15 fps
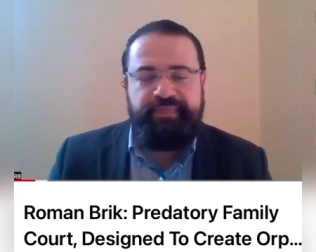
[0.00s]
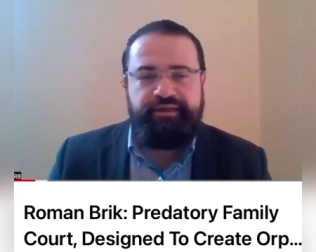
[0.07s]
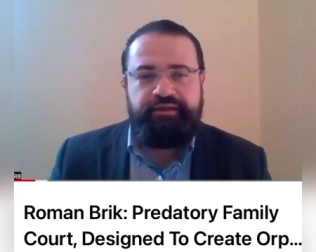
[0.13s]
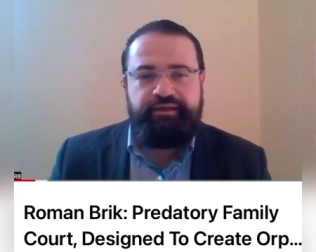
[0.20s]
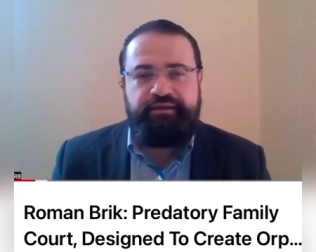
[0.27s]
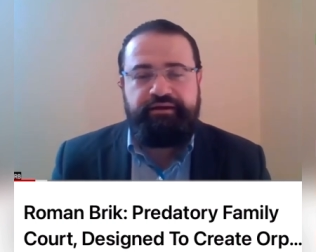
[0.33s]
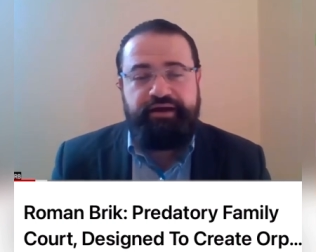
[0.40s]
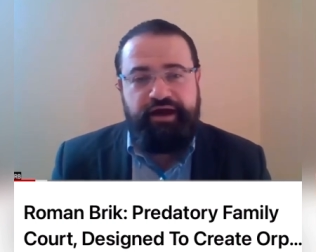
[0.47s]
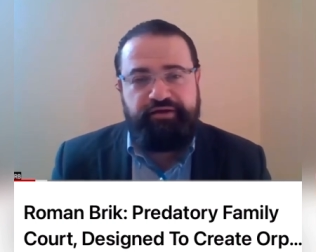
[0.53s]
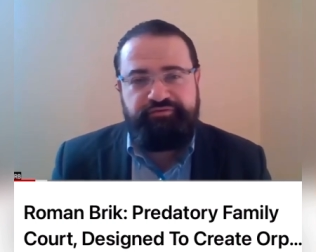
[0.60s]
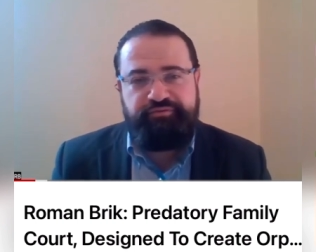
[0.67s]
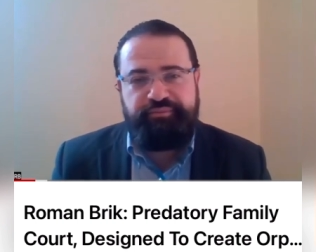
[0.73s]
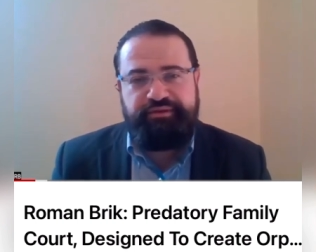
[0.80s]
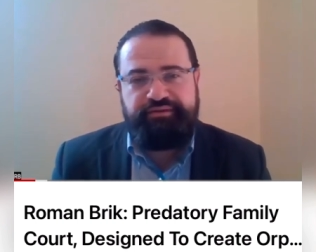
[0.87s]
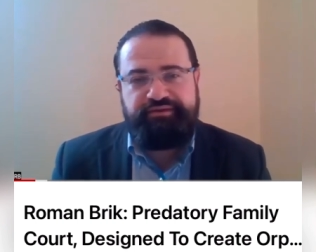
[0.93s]
government
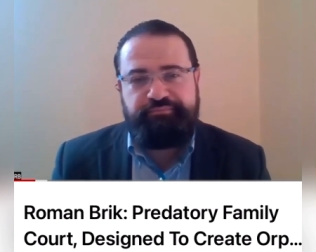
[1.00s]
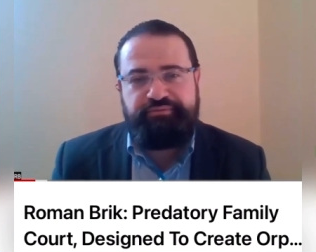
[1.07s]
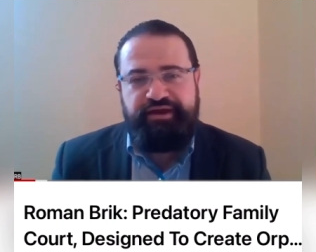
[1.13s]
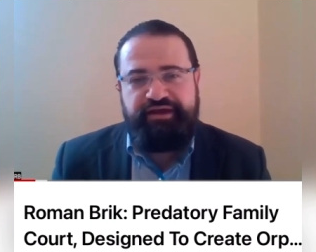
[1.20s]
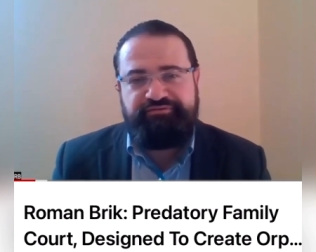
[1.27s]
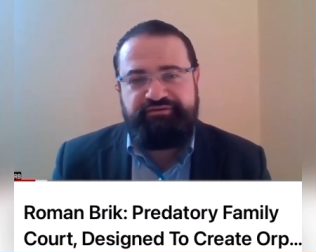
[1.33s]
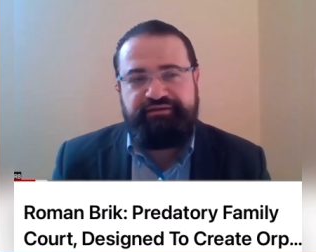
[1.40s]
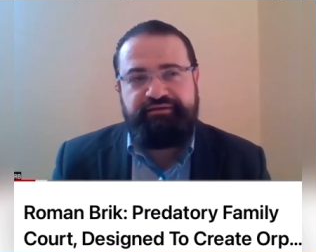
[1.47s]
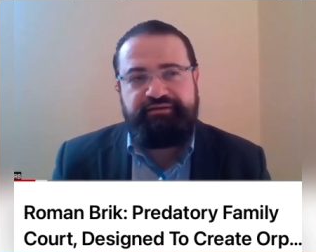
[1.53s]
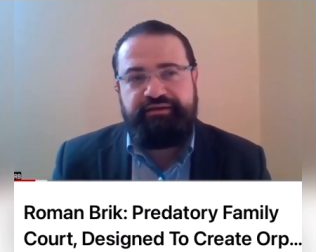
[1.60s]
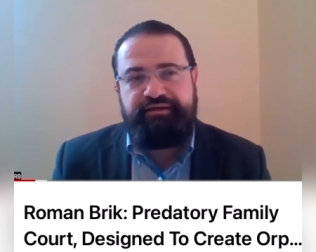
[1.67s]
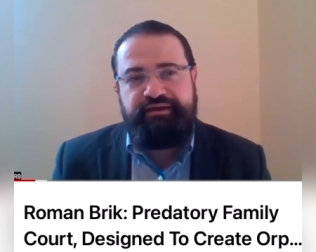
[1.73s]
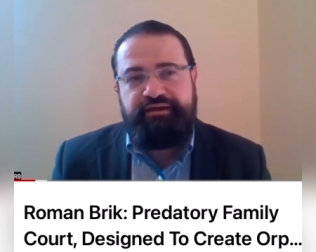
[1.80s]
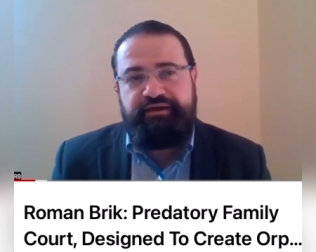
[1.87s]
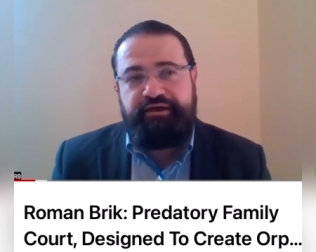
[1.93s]
depravity,
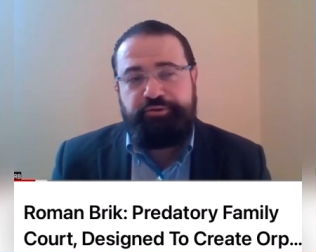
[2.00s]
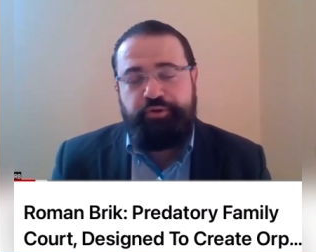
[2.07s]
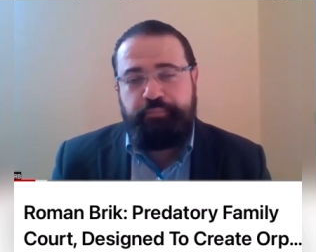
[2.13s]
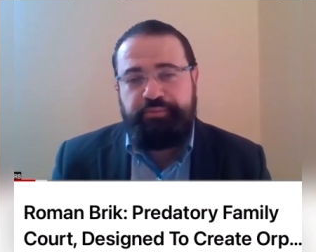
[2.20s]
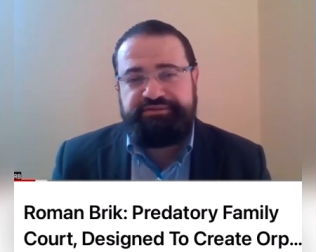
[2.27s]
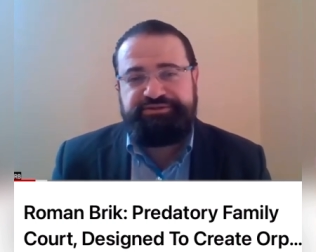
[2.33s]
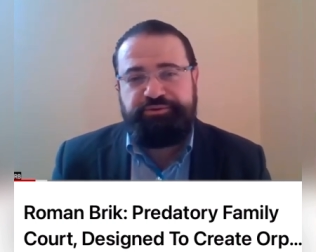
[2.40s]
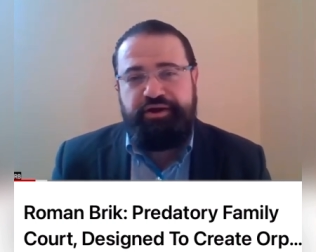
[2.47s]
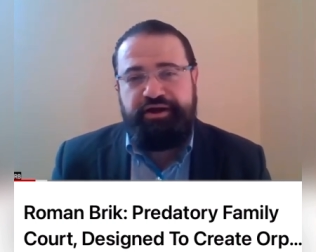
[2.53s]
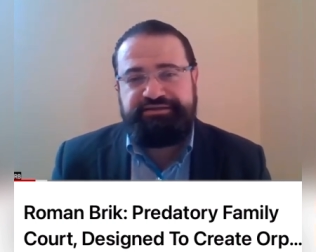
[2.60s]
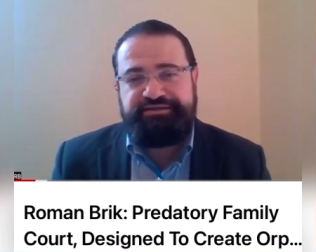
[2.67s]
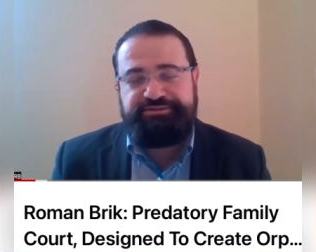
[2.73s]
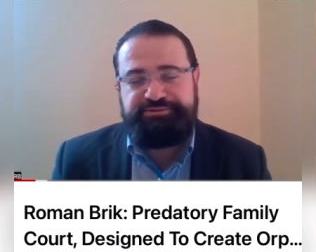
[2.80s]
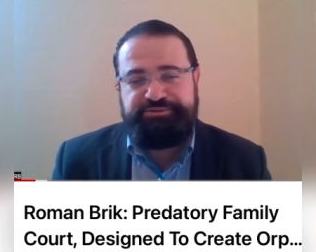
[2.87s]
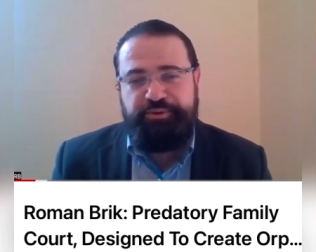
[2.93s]
it opens your eyes to so
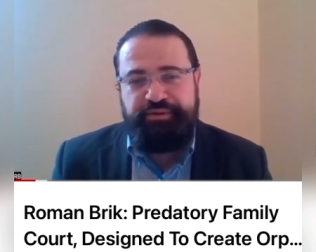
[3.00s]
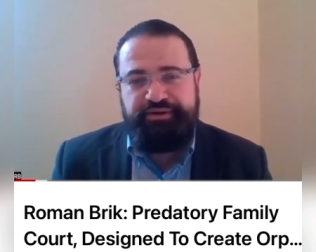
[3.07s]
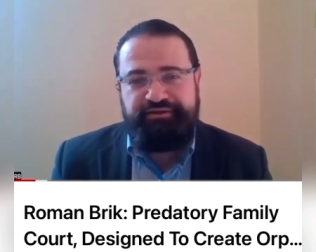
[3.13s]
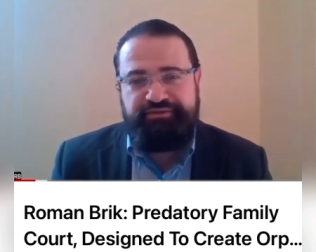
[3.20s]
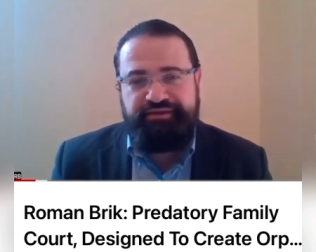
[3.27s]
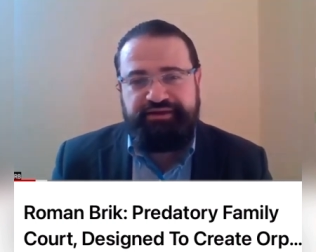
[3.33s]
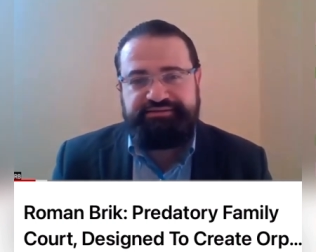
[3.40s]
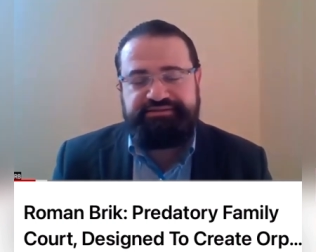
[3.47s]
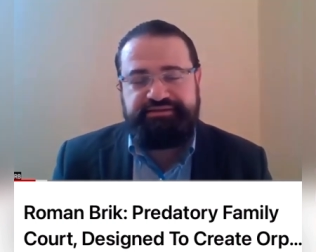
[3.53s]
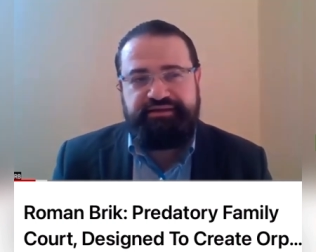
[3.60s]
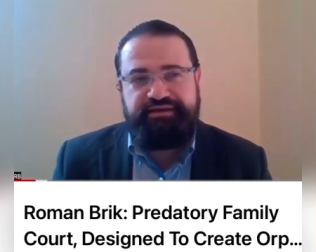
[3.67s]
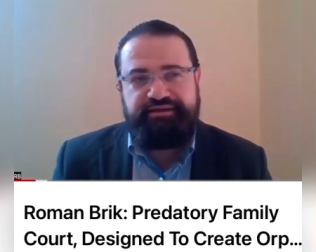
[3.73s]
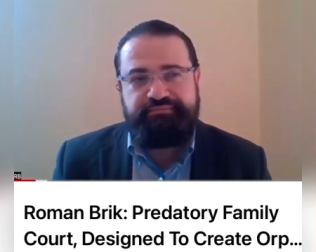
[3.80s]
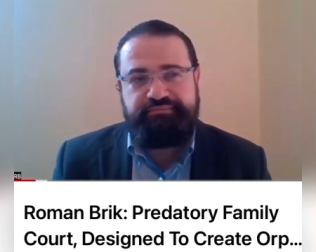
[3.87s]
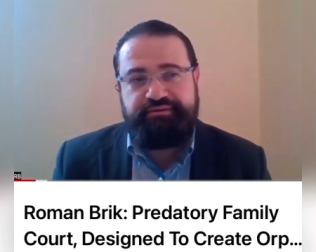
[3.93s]
many things. And I am,
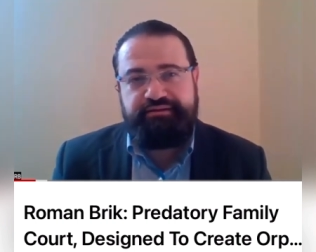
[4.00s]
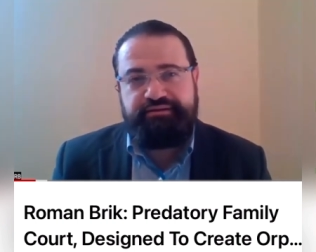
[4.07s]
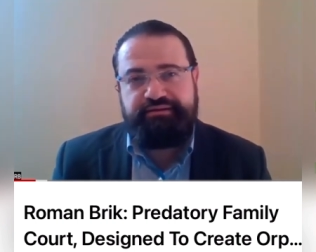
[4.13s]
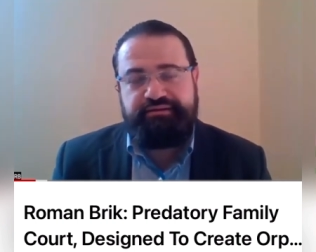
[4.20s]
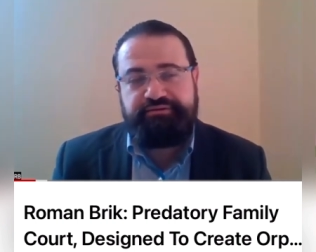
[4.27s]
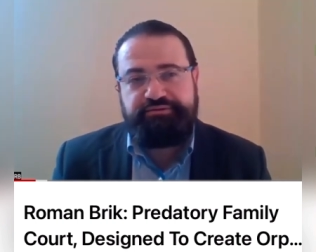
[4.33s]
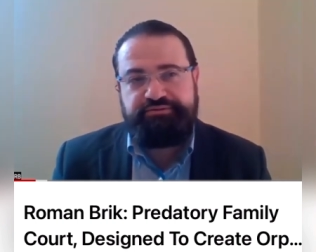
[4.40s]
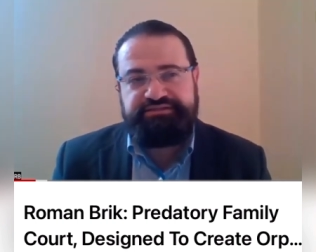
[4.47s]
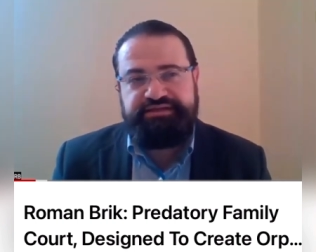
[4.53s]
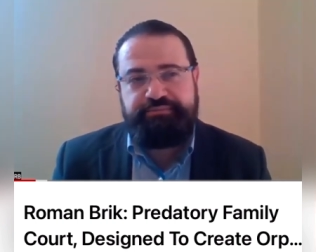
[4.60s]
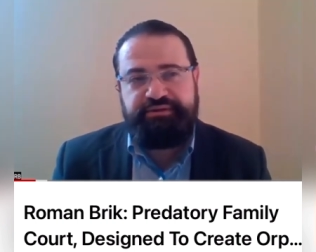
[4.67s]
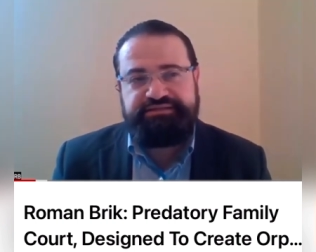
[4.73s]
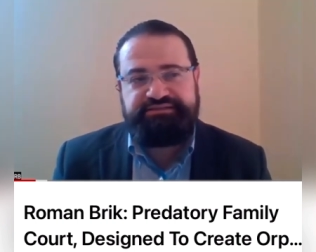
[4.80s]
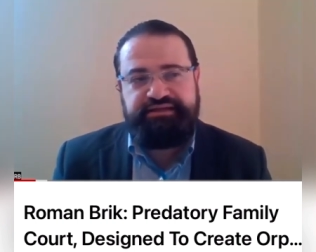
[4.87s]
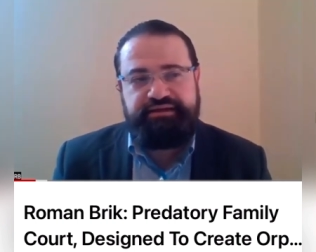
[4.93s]
uh, to some
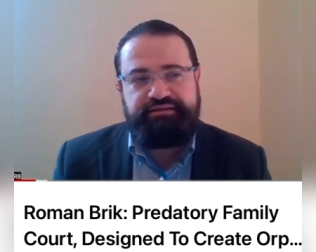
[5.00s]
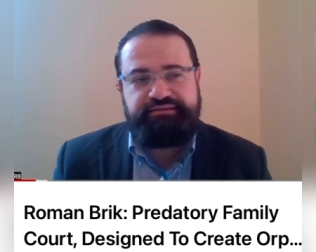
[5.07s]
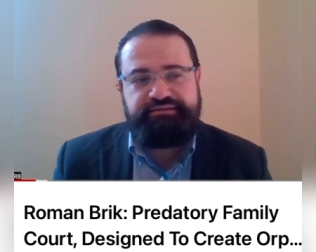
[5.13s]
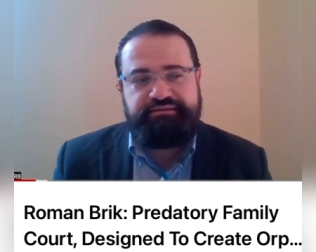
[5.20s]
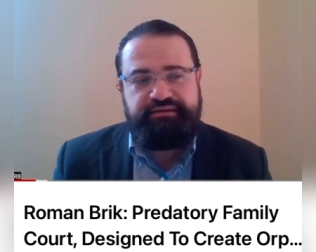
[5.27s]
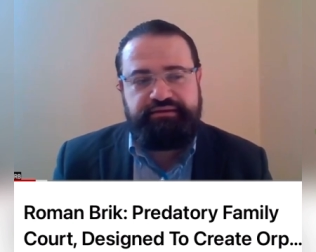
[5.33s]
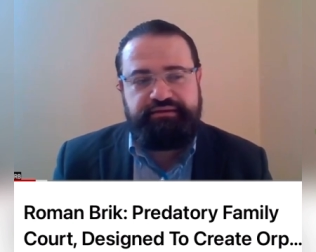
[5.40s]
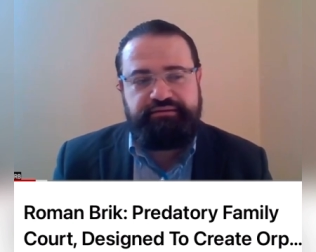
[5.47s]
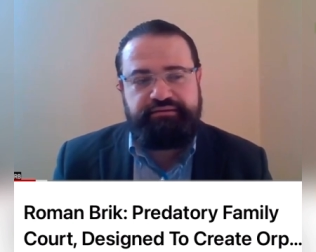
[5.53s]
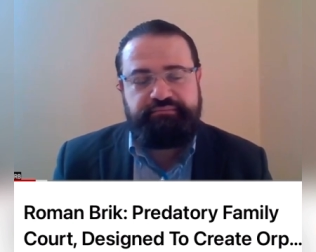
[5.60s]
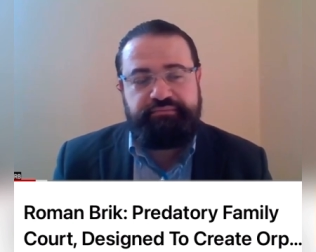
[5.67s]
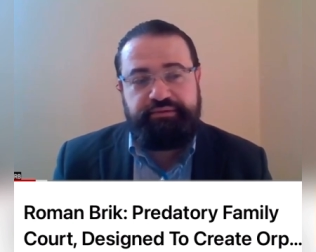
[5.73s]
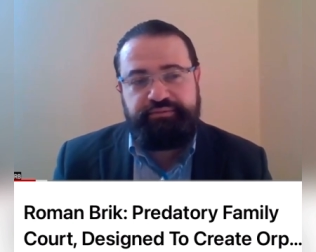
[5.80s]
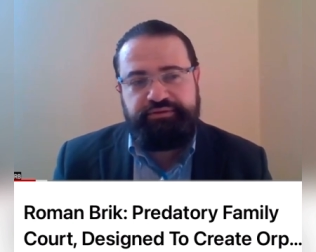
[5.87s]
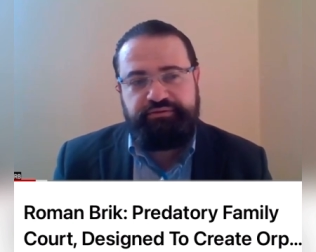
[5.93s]
extent, uh, maybe
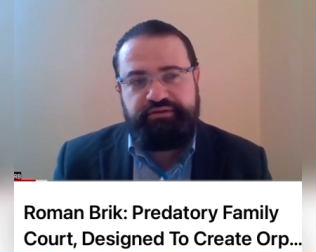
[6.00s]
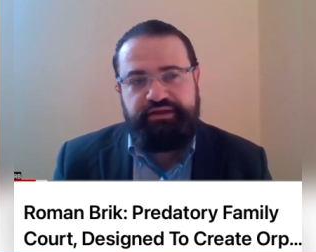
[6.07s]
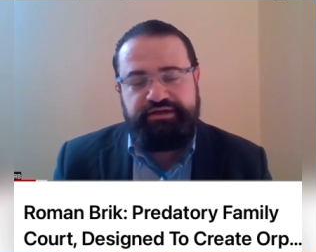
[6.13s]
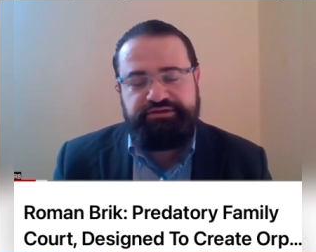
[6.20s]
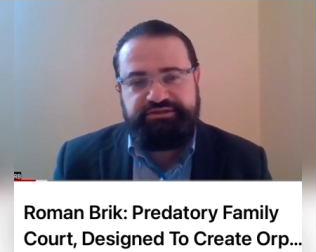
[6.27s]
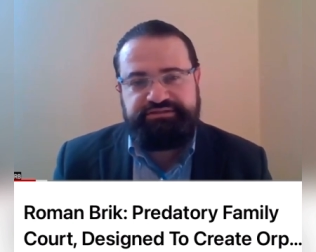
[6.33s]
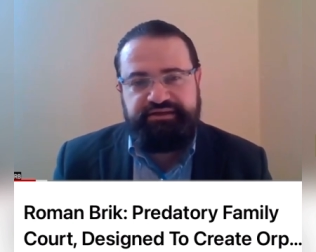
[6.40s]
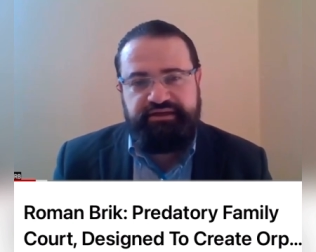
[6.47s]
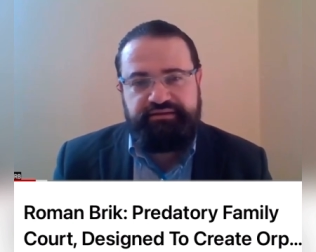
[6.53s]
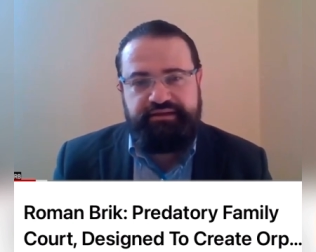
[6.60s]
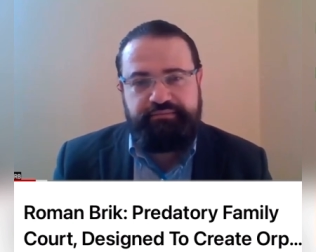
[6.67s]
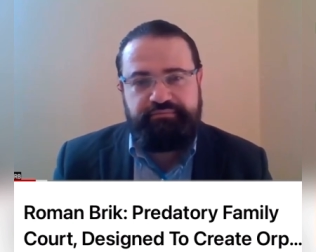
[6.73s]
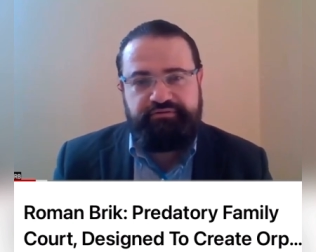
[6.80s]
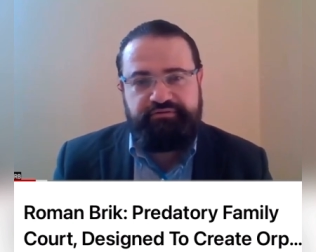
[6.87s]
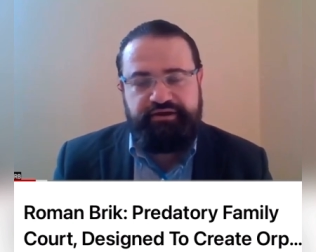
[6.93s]
to a large extent, I'm
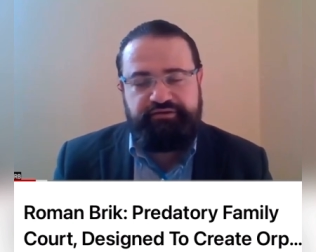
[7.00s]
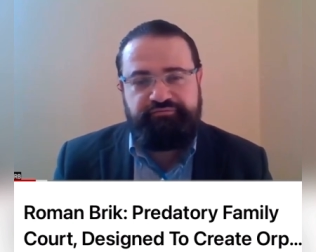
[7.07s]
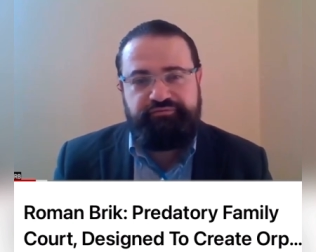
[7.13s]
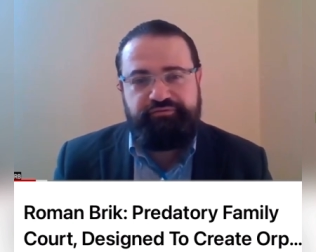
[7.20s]
grateful